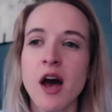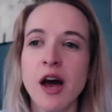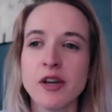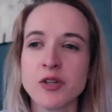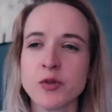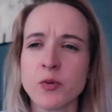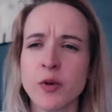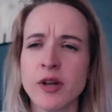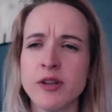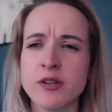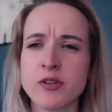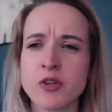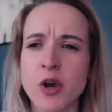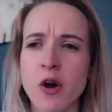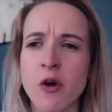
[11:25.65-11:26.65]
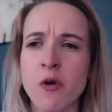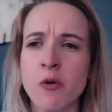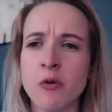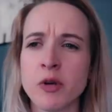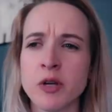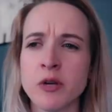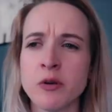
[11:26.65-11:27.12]
I just wanted to
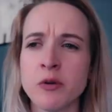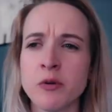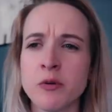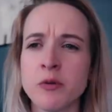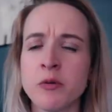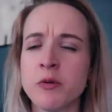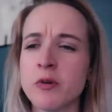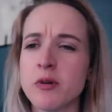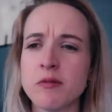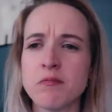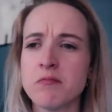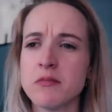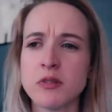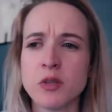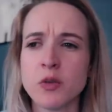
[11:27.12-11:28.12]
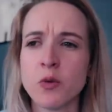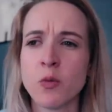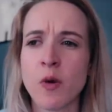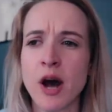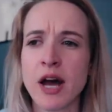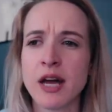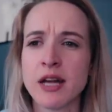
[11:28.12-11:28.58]
show you
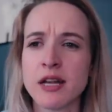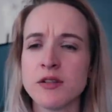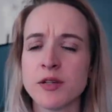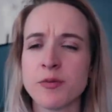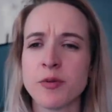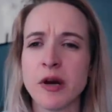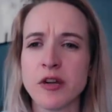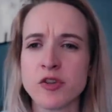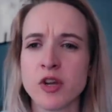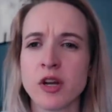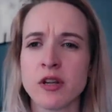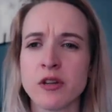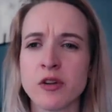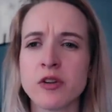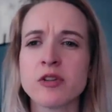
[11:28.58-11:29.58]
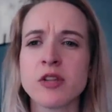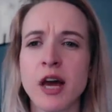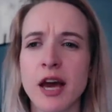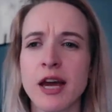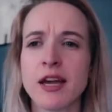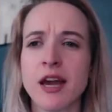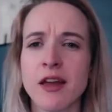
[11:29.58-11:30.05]
what depression looks
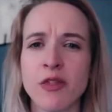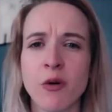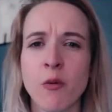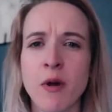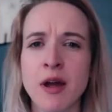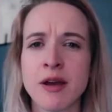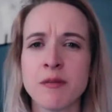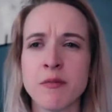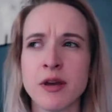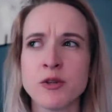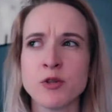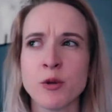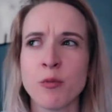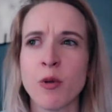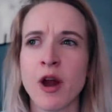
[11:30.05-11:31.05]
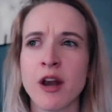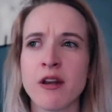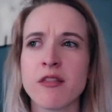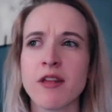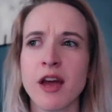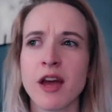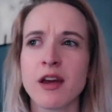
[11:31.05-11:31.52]
like and the way it makes your brain
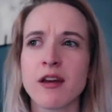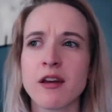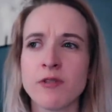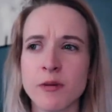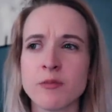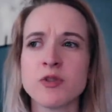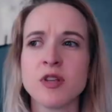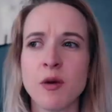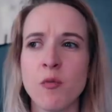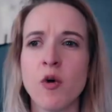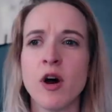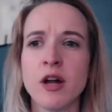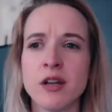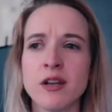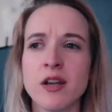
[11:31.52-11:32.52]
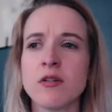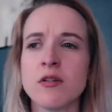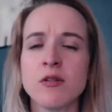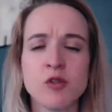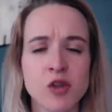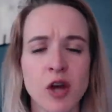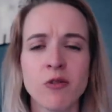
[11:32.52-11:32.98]
think from someone
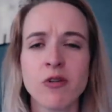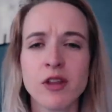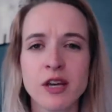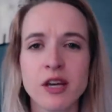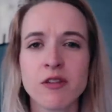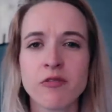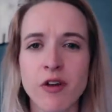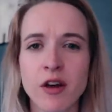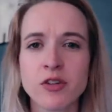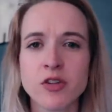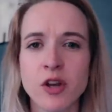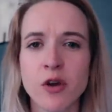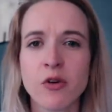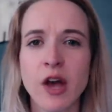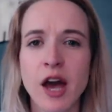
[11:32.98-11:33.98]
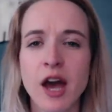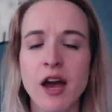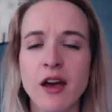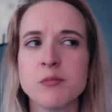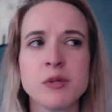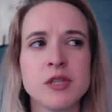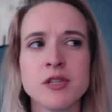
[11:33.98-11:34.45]
who generally can function
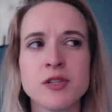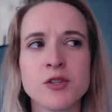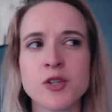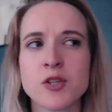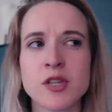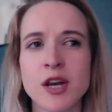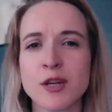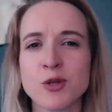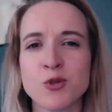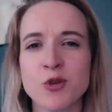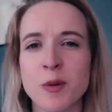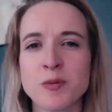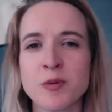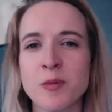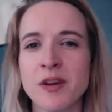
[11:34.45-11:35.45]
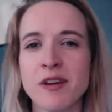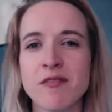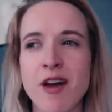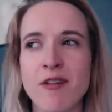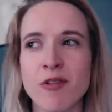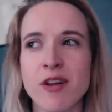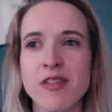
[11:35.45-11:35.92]
okay. But this just like strips me of
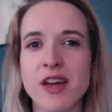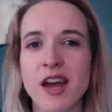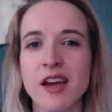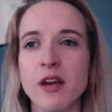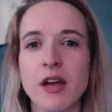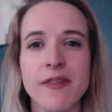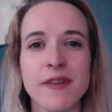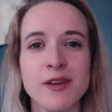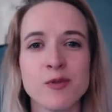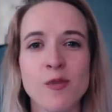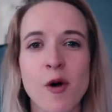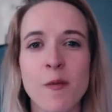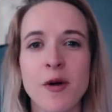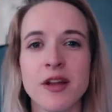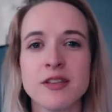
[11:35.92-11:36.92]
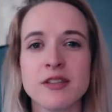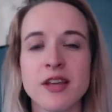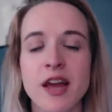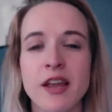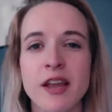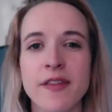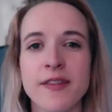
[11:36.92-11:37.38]
everything in these moments
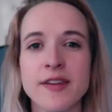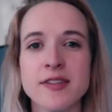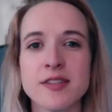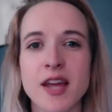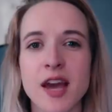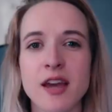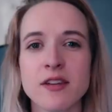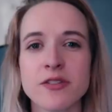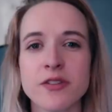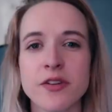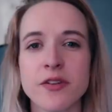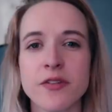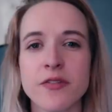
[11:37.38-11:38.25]
and in these days